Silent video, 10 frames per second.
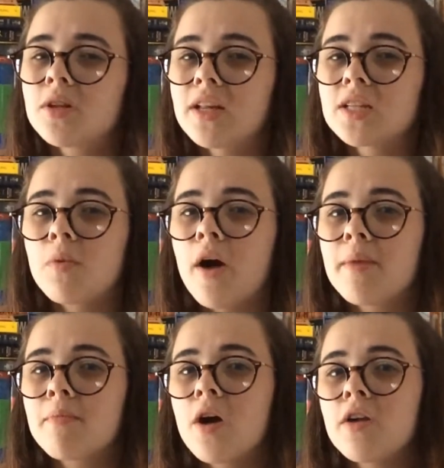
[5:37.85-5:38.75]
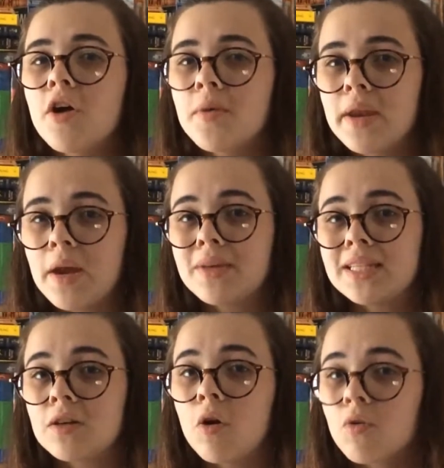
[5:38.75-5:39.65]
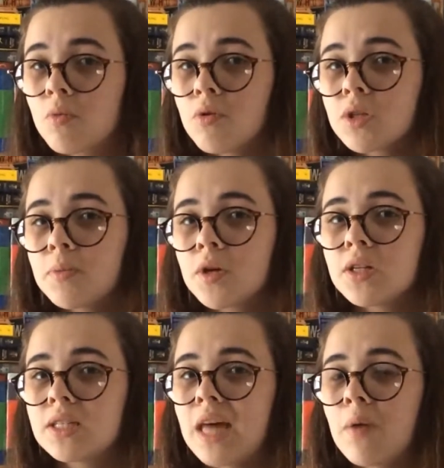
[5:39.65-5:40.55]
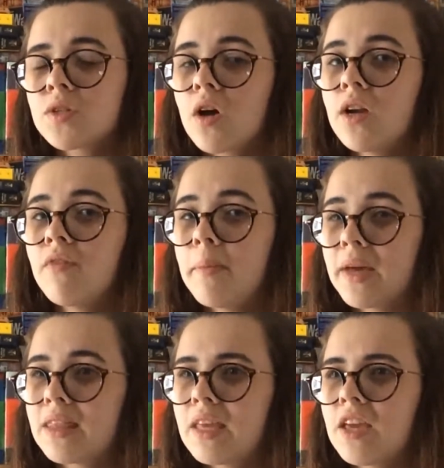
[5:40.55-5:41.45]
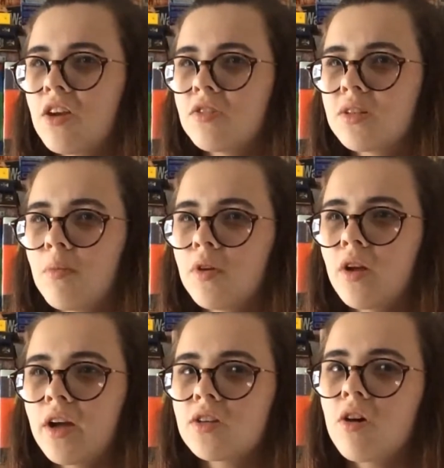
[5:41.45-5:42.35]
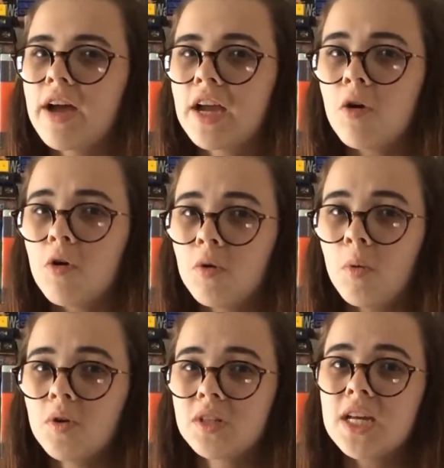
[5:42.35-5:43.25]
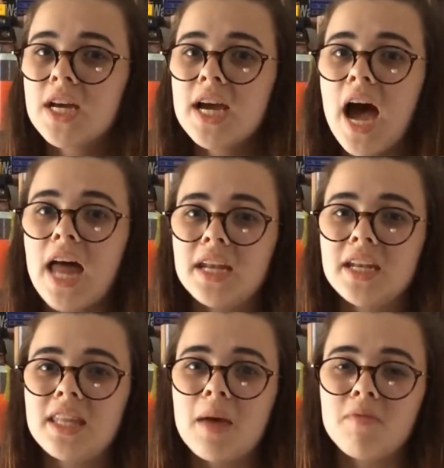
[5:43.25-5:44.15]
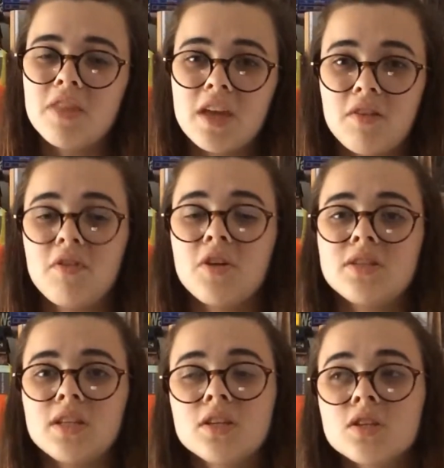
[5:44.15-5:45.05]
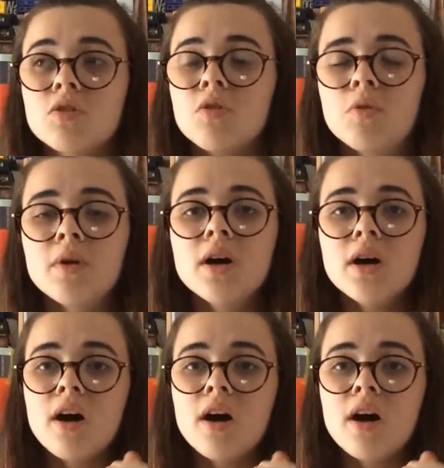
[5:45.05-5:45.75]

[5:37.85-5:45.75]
So that's why I'm kind of hoping that we see Hogwarts, because that was kind of a big thing, you know, someone like dying at Hogwarts and them thinking of closing the school.